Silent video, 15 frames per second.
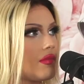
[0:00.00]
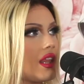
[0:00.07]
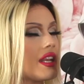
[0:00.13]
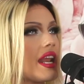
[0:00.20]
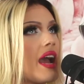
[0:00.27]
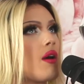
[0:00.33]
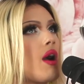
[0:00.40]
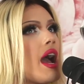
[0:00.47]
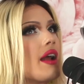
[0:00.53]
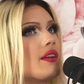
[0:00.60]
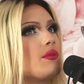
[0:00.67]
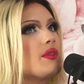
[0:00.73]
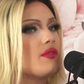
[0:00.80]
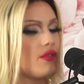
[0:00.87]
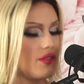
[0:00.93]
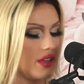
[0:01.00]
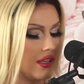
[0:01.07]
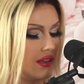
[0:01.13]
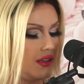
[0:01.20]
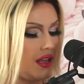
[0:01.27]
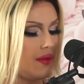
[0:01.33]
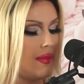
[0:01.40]
Now, how did we
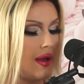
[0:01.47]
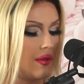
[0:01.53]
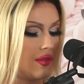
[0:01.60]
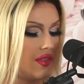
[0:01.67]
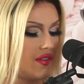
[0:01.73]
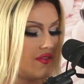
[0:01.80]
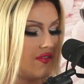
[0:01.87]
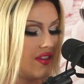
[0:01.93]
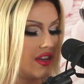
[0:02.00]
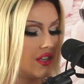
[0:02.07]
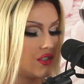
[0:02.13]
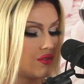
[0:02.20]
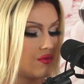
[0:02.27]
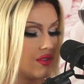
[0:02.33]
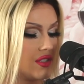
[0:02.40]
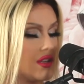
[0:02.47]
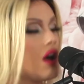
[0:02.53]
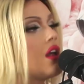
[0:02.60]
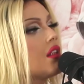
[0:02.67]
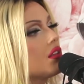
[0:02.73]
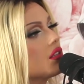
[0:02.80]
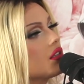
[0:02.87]
feel about the finished
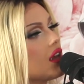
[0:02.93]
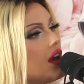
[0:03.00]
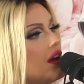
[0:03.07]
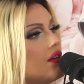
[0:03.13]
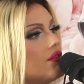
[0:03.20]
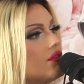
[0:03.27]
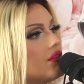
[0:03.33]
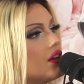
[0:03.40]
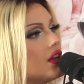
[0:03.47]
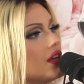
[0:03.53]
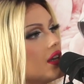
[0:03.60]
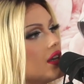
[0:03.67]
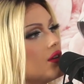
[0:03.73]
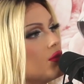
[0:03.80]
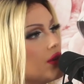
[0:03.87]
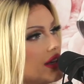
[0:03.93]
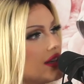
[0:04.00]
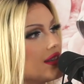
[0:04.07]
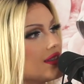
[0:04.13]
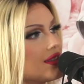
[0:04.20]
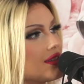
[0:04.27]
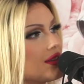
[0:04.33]
result of
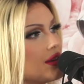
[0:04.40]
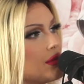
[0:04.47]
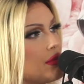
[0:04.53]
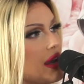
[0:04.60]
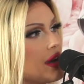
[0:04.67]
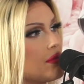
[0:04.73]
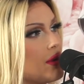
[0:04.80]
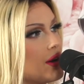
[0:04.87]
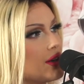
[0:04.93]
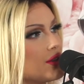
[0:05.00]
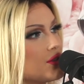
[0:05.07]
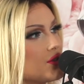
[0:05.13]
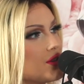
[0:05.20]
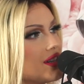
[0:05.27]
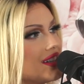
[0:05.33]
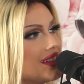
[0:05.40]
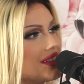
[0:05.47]
Rita's makeup artistry?